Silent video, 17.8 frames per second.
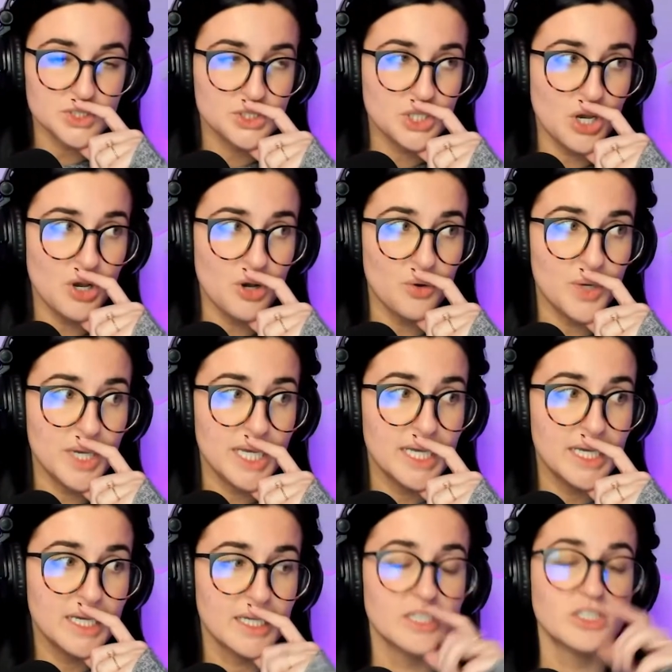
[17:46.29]

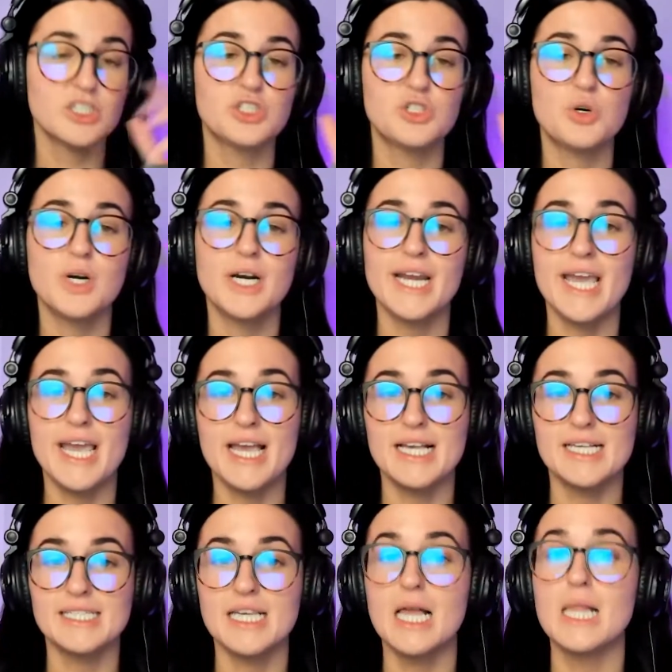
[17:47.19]
So the story
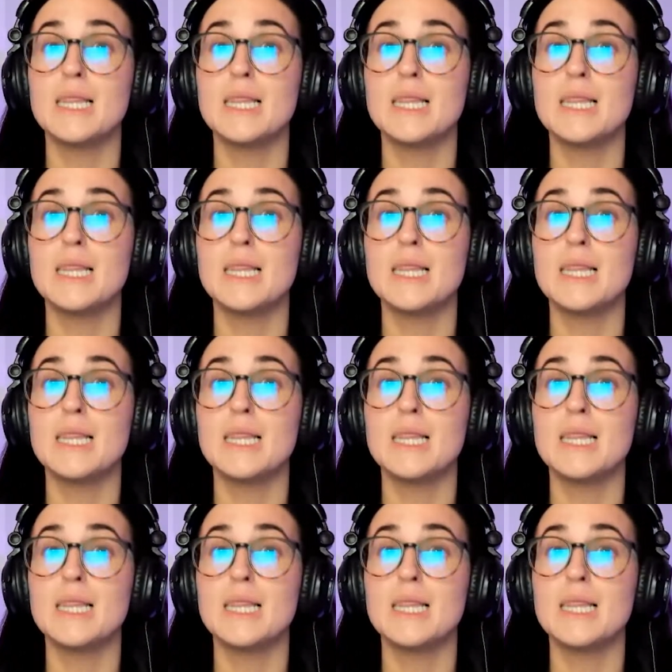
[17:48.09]
is